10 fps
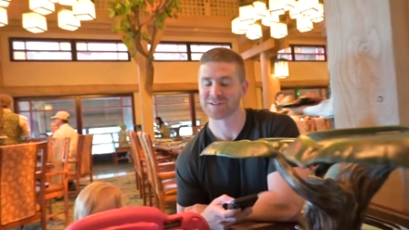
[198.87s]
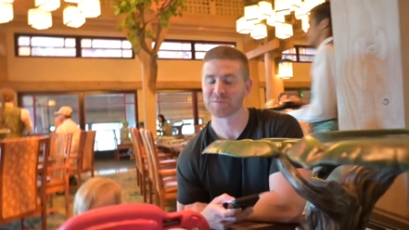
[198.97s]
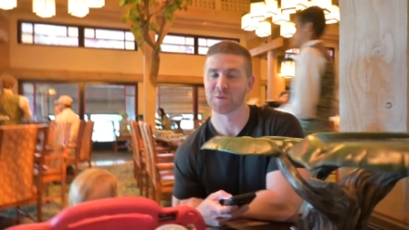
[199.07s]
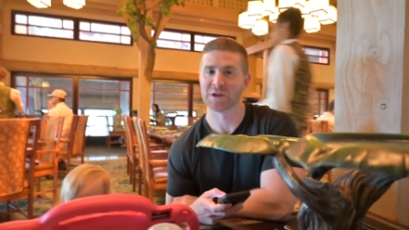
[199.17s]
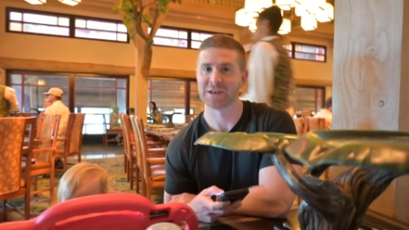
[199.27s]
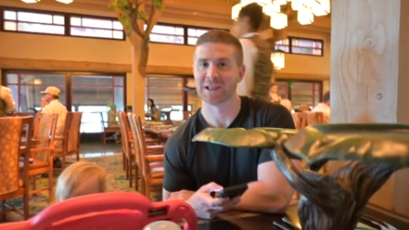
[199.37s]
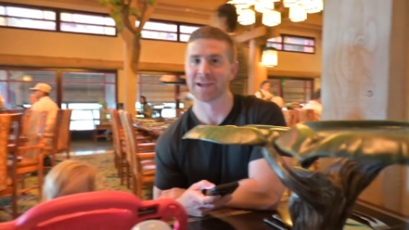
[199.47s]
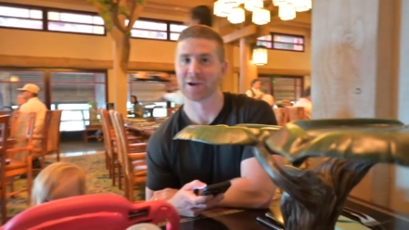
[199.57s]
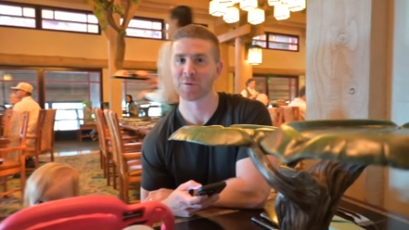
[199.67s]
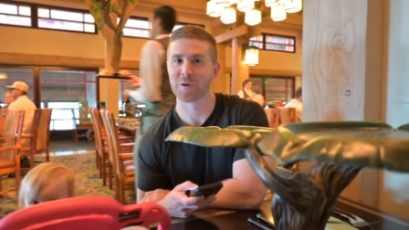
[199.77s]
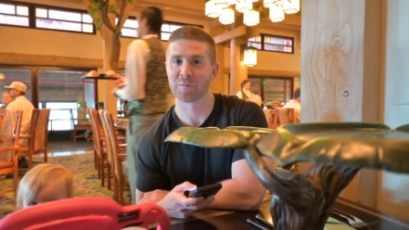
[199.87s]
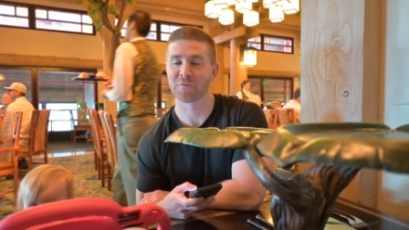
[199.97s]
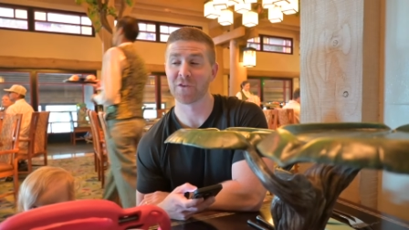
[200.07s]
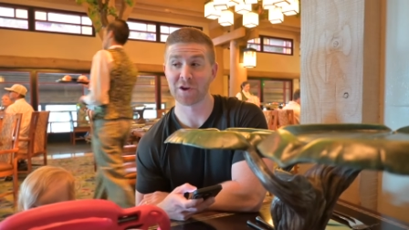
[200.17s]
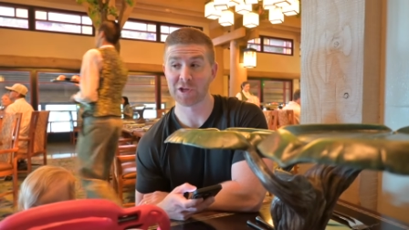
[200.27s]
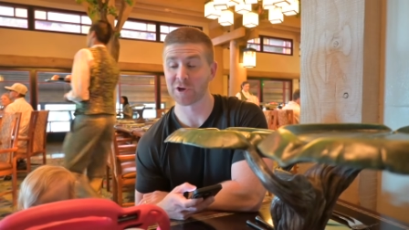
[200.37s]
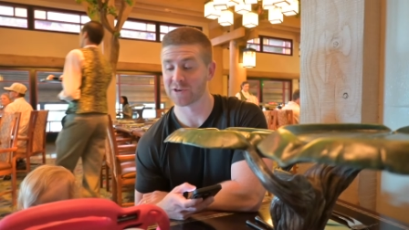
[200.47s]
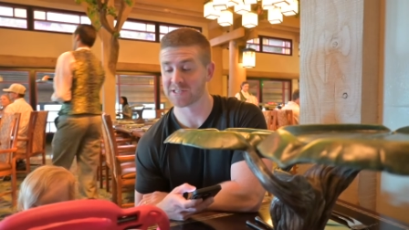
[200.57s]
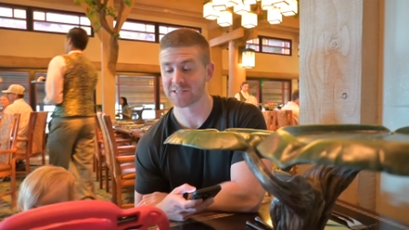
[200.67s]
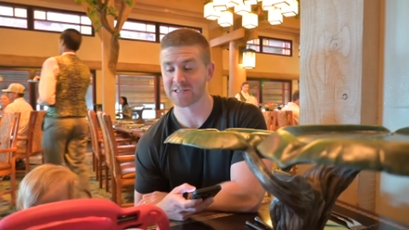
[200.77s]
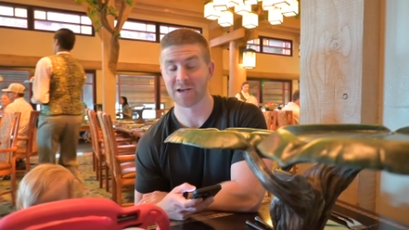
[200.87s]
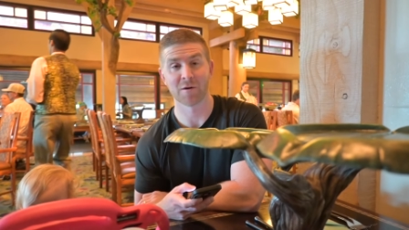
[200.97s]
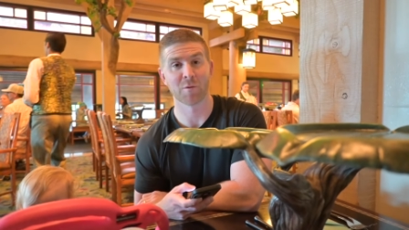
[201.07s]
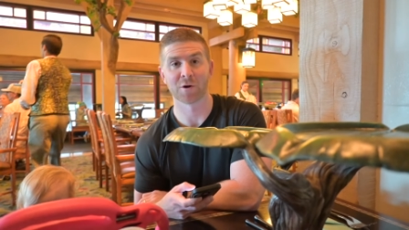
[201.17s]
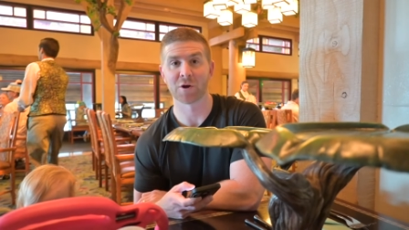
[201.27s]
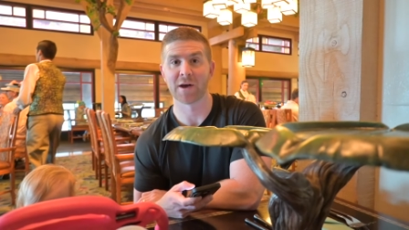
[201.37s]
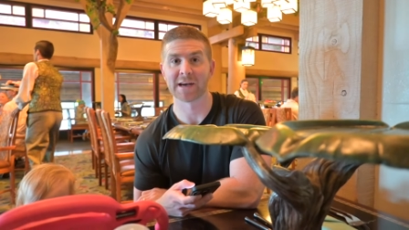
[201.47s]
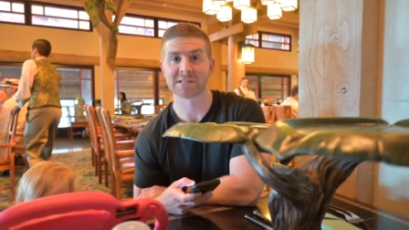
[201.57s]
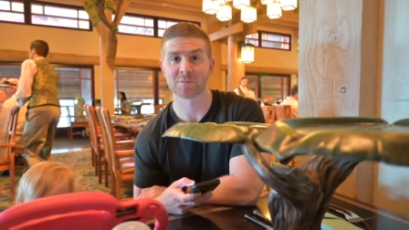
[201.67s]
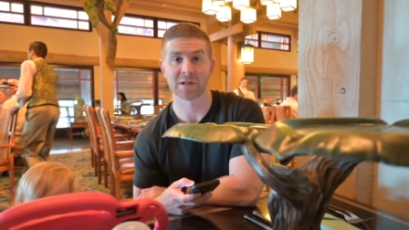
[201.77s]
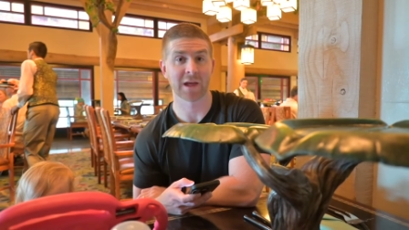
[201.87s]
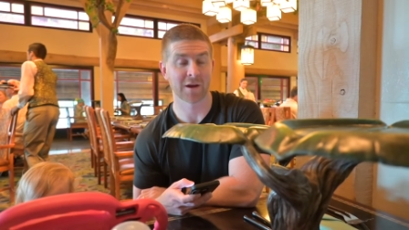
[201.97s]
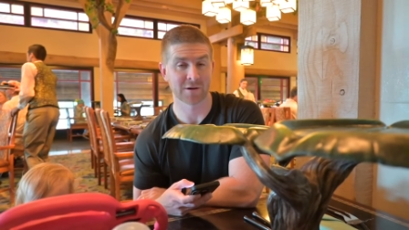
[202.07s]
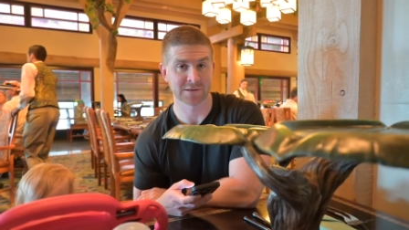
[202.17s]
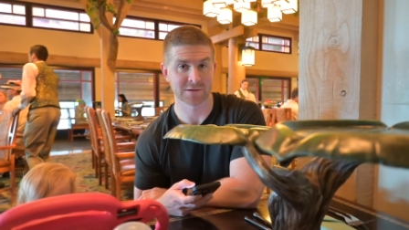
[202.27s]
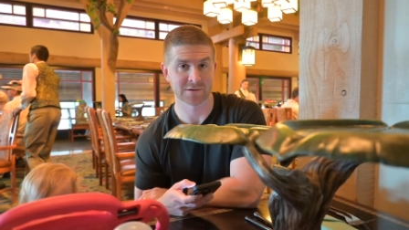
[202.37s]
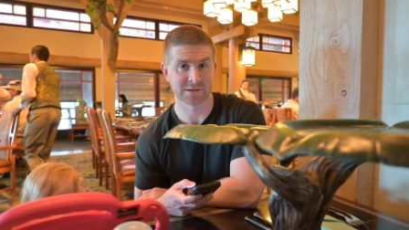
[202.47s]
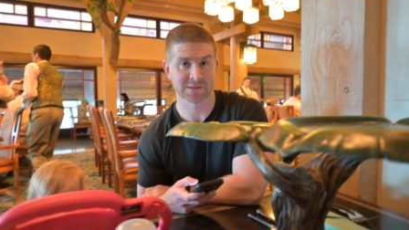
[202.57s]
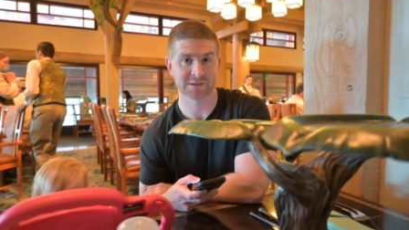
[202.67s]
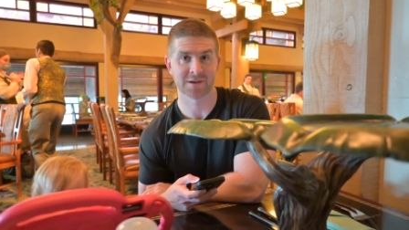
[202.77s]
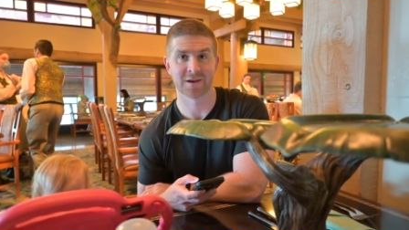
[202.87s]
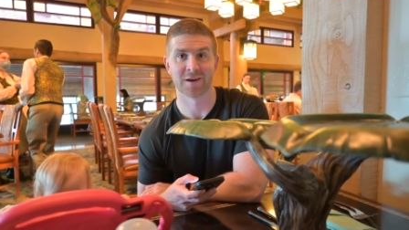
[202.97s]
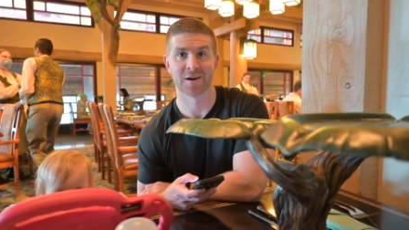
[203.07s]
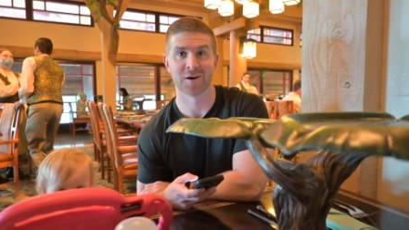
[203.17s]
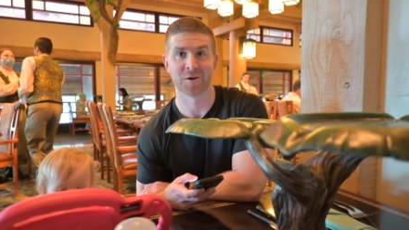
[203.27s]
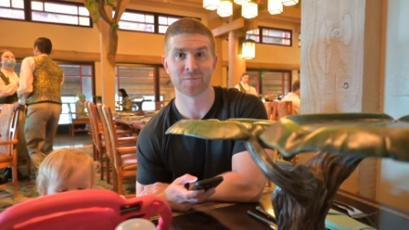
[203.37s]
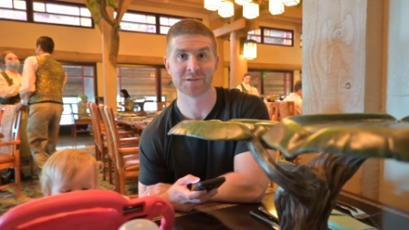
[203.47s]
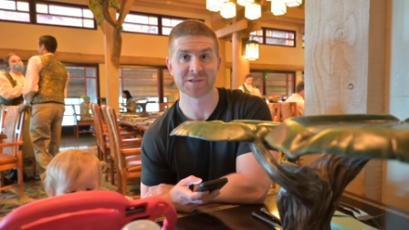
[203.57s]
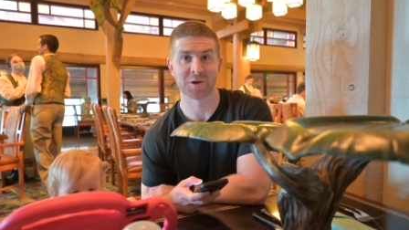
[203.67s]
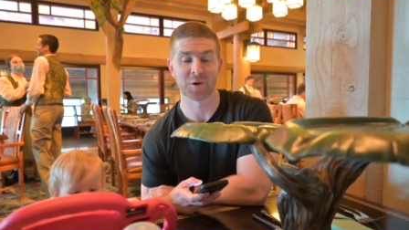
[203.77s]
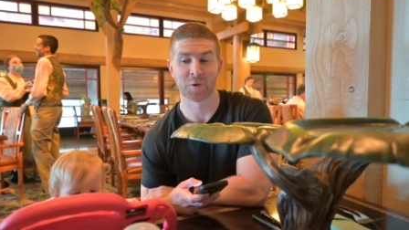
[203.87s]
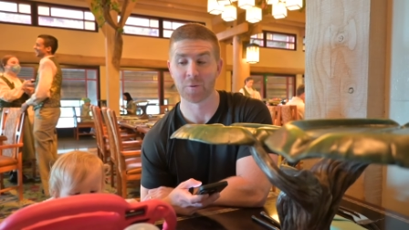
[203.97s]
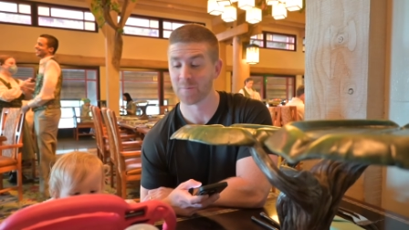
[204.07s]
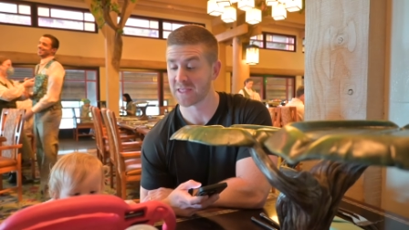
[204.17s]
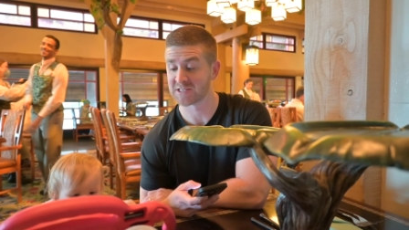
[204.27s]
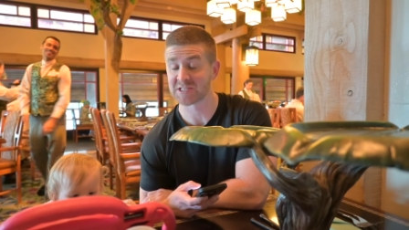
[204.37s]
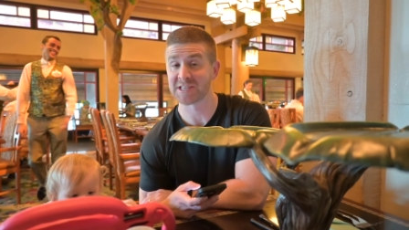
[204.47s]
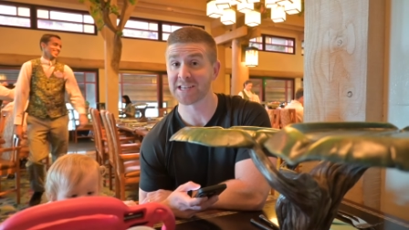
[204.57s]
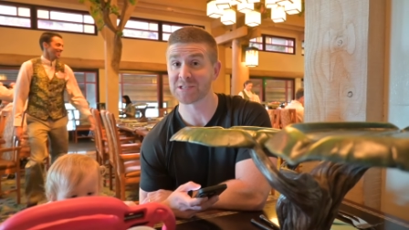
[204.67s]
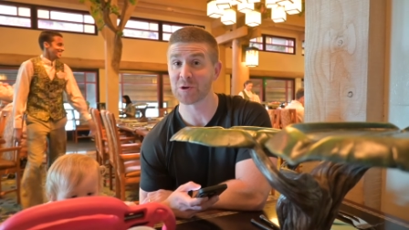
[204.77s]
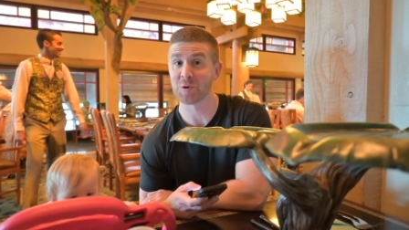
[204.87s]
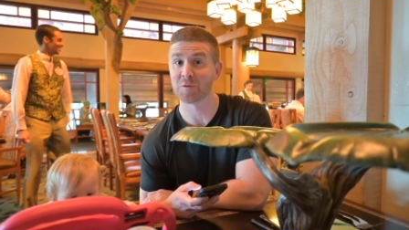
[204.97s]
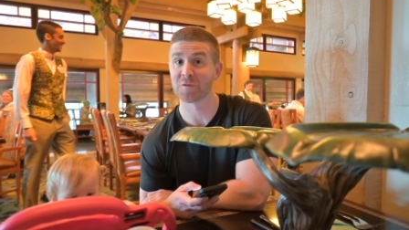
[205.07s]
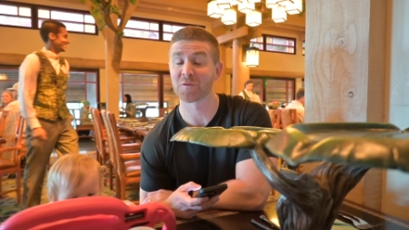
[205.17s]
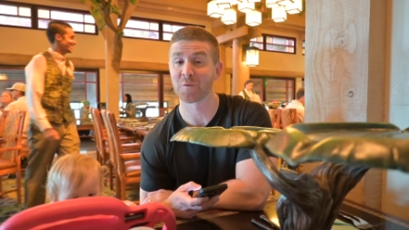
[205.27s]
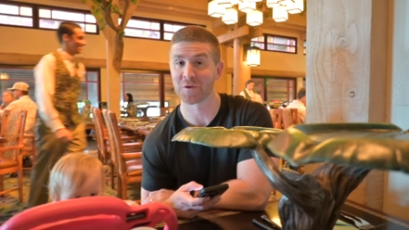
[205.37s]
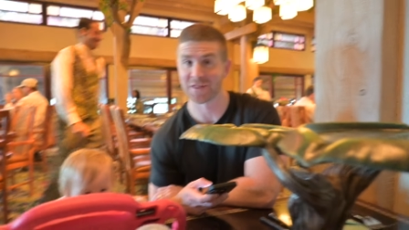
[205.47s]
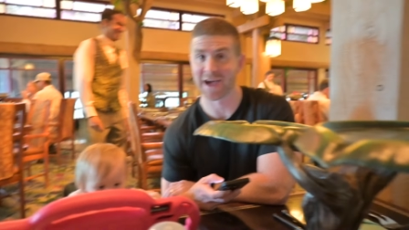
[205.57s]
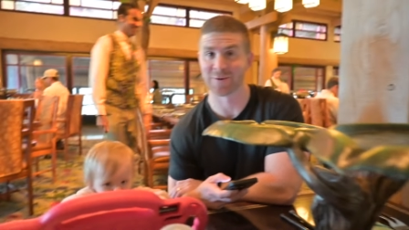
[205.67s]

It's been a day. And very um, curious to see how Margaux acts with the characters. Um, so stay tuned for that